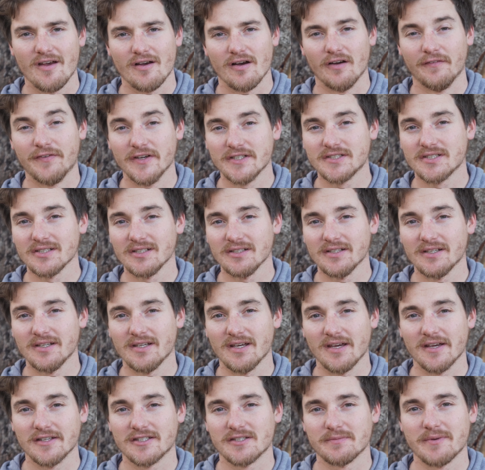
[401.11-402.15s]
Officially,
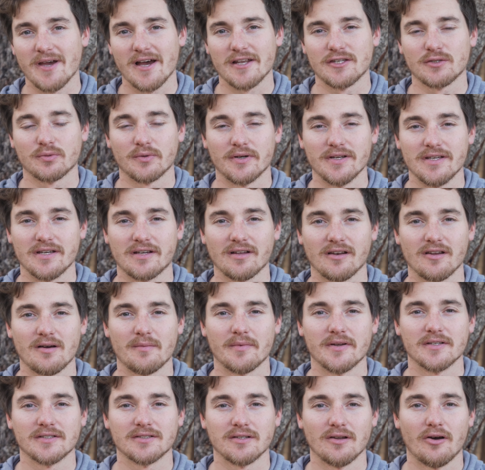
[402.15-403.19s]
it's about 20
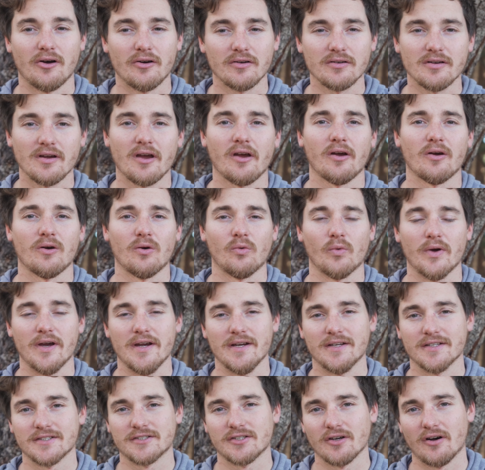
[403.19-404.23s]
kilometers long.
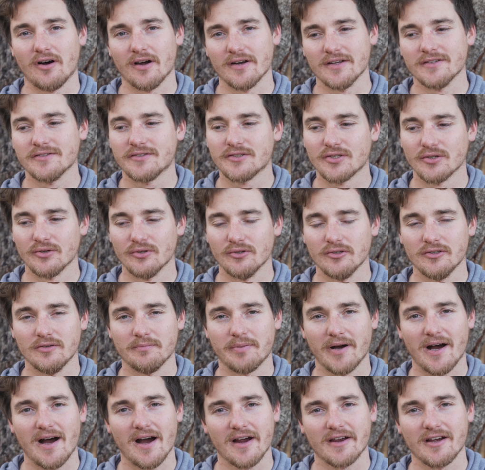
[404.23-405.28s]
We decided to
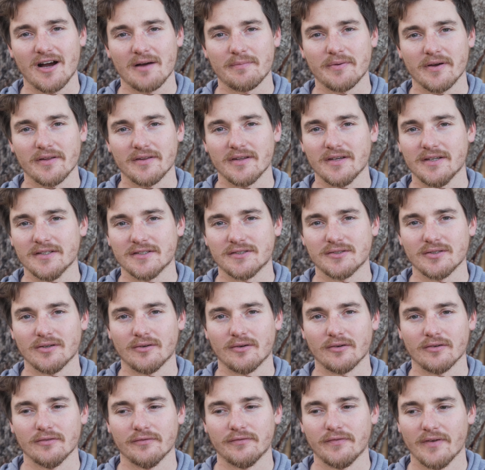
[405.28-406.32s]
park up at the
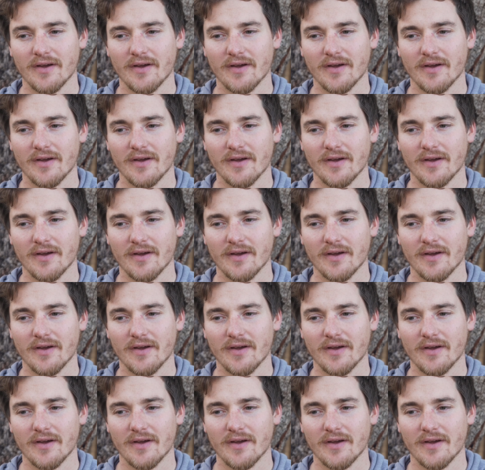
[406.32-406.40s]
sort of